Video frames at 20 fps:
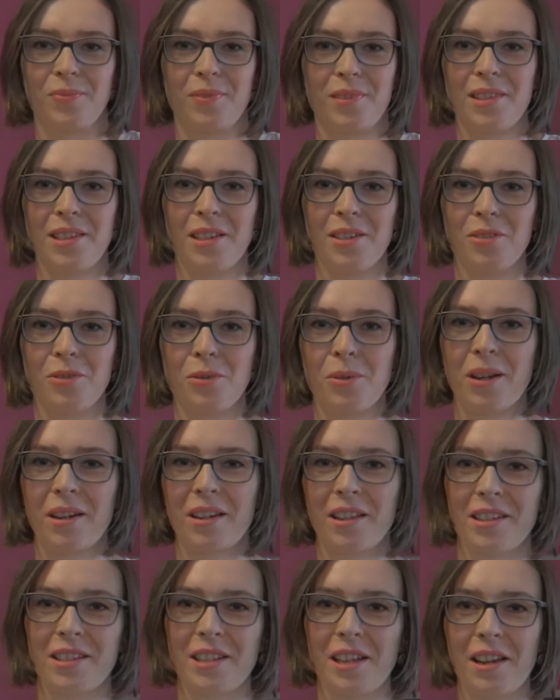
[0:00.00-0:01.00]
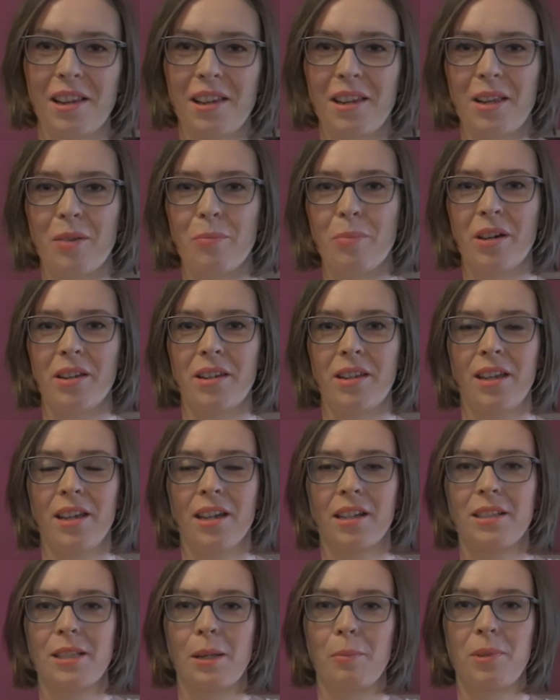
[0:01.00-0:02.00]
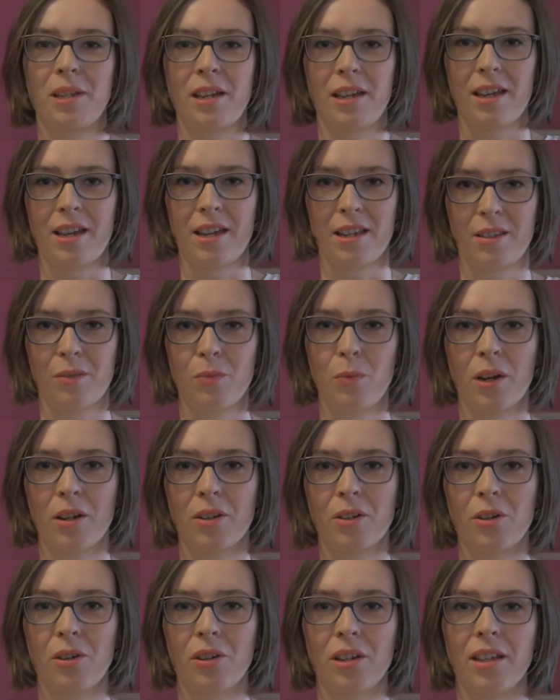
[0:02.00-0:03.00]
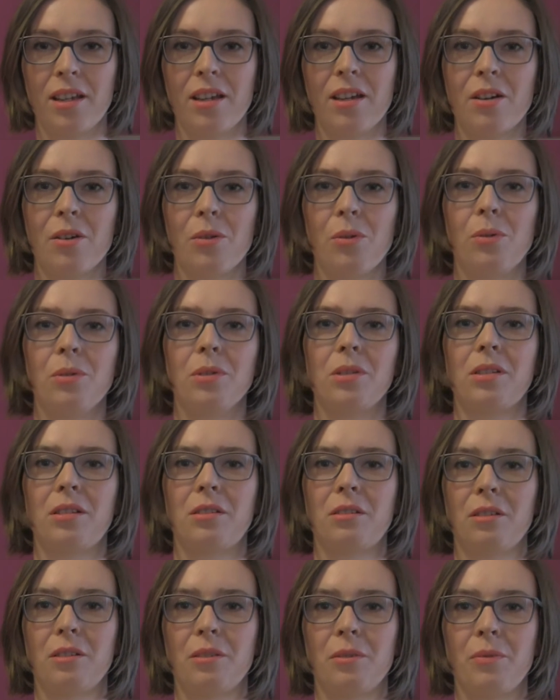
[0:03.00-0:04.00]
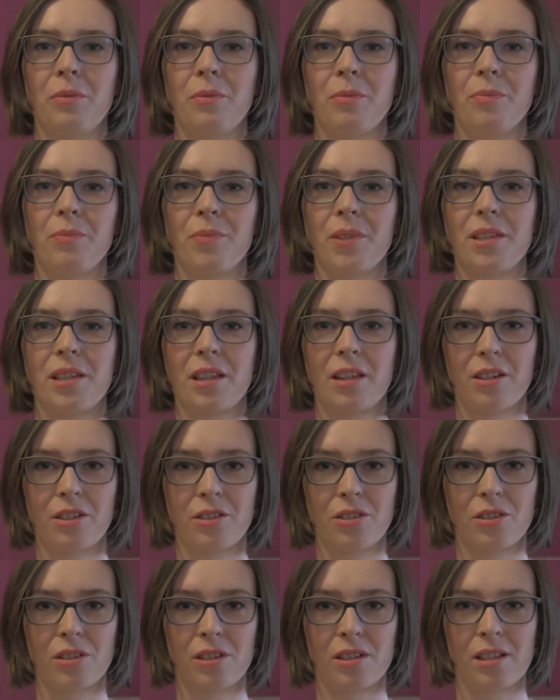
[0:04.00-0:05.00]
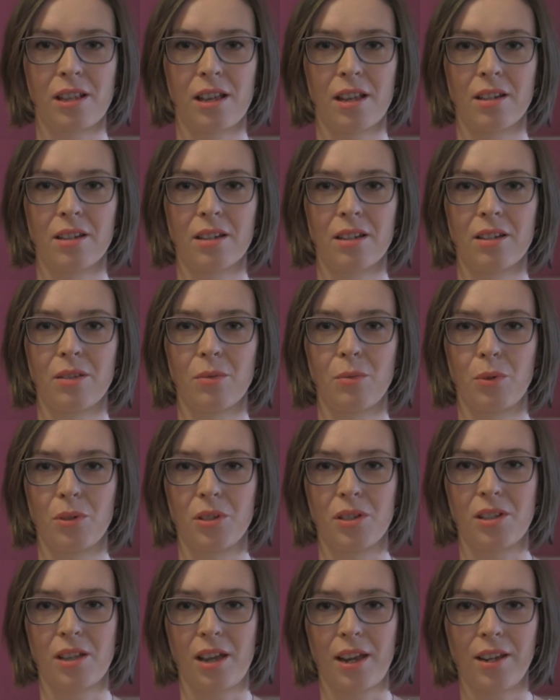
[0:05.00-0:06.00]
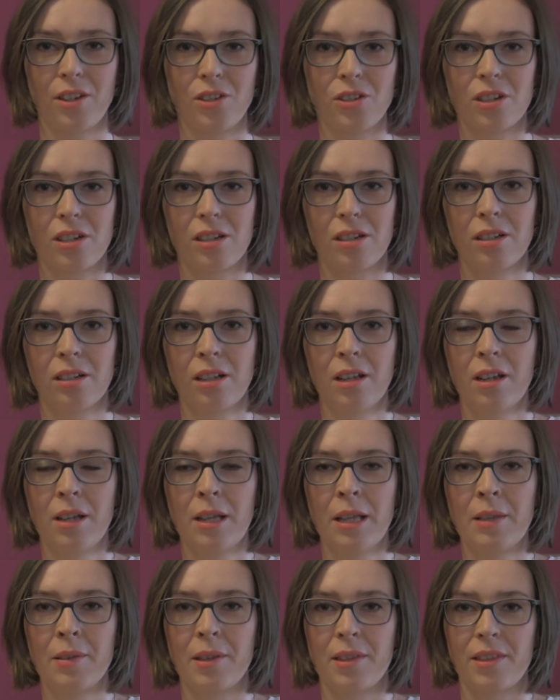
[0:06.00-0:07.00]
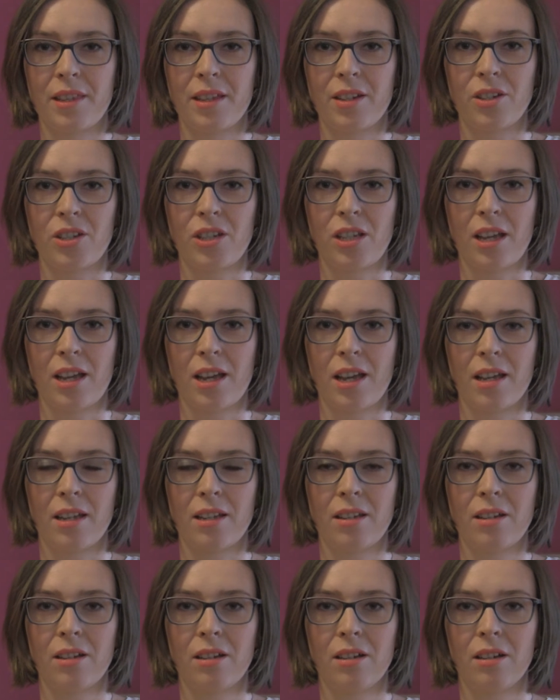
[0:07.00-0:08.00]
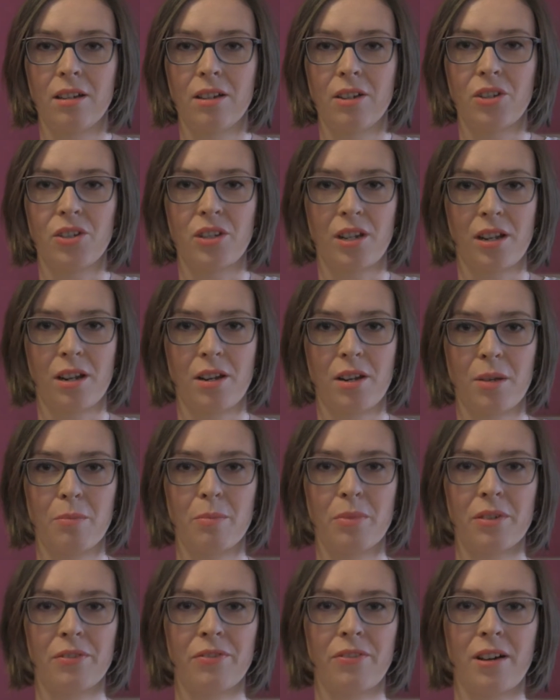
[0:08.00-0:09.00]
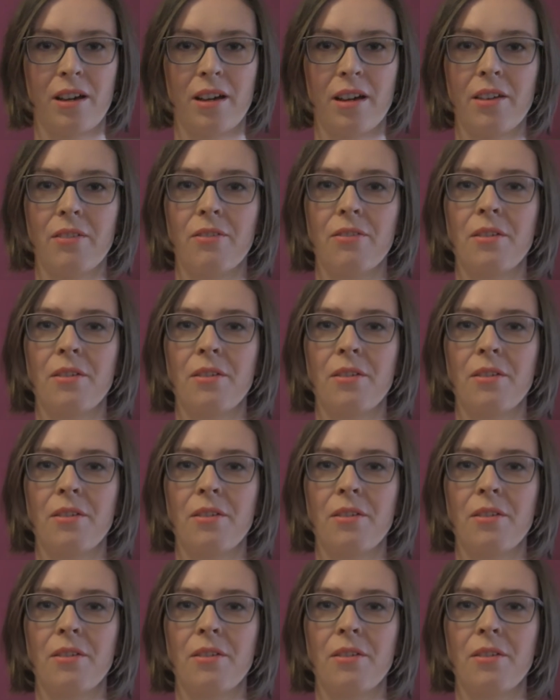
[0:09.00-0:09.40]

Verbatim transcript: didn't really tell anybody except I had one colleague whose uh, signature scent was Angel and then she had uh, Chanel number 5